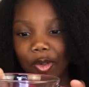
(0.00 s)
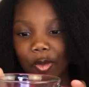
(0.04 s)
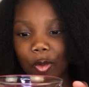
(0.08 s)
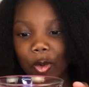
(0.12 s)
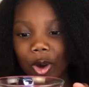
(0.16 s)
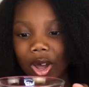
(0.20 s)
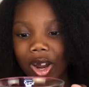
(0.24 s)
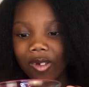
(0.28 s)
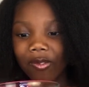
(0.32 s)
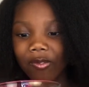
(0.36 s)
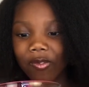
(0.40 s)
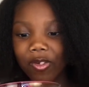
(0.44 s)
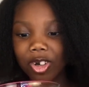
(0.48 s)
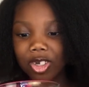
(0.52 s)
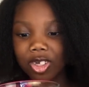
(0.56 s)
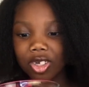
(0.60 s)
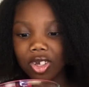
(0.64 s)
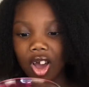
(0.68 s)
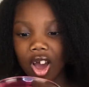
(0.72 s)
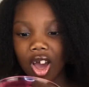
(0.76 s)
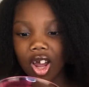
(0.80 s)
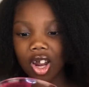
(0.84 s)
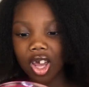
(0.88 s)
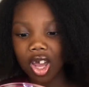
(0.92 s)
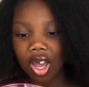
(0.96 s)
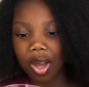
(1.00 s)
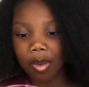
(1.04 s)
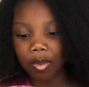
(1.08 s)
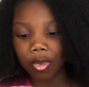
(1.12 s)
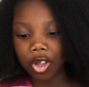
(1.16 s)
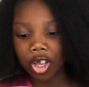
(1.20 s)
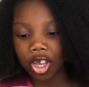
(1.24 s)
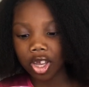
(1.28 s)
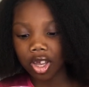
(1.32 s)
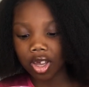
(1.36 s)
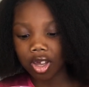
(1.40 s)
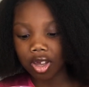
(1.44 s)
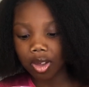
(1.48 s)
When I first got it, I'm
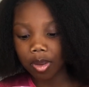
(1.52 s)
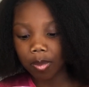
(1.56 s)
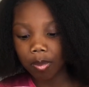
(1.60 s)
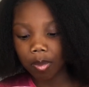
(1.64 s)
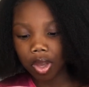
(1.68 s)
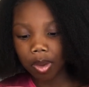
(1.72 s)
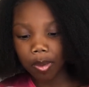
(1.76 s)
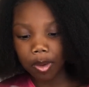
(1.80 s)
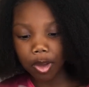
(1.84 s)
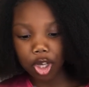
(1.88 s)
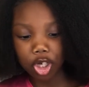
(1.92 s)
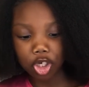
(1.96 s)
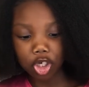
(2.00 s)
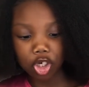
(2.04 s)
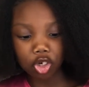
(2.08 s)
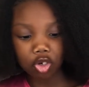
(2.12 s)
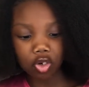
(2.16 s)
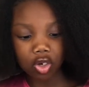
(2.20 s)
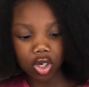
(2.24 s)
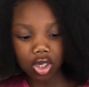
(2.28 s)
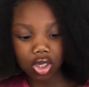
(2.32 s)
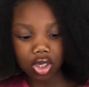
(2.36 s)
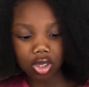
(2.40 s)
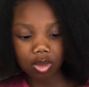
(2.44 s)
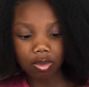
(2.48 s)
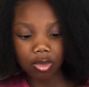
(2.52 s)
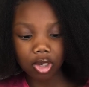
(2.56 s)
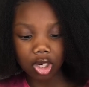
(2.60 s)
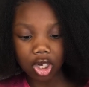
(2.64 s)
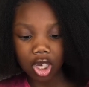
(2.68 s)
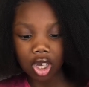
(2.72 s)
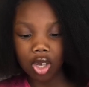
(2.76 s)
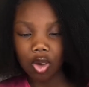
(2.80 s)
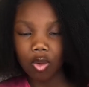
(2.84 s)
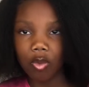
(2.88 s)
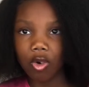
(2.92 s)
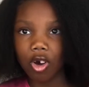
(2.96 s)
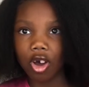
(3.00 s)
like, maybe I should drink some
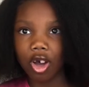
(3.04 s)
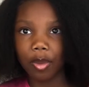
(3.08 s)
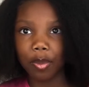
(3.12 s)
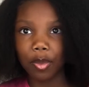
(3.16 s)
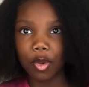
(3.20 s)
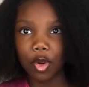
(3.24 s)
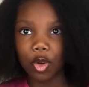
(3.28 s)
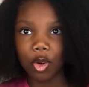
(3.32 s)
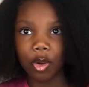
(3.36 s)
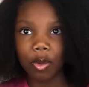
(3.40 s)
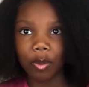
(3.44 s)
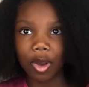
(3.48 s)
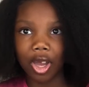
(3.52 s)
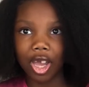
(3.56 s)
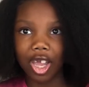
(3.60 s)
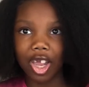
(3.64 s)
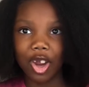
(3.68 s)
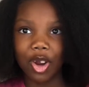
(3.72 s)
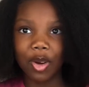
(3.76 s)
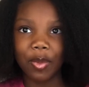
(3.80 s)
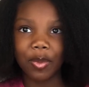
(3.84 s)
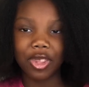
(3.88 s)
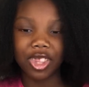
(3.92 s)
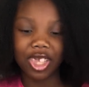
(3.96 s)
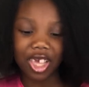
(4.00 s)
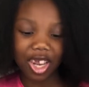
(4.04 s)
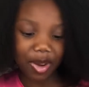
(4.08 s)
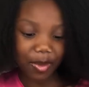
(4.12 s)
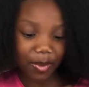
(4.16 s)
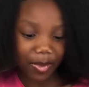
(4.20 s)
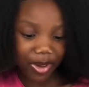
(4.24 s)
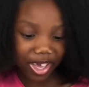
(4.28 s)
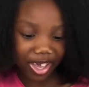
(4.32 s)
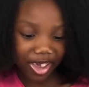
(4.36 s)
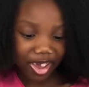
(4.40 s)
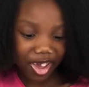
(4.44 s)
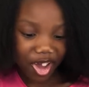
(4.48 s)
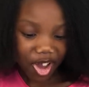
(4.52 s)
tea while I'm doing my hair. But then I'm
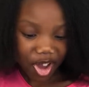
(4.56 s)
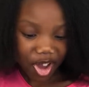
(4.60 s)
like,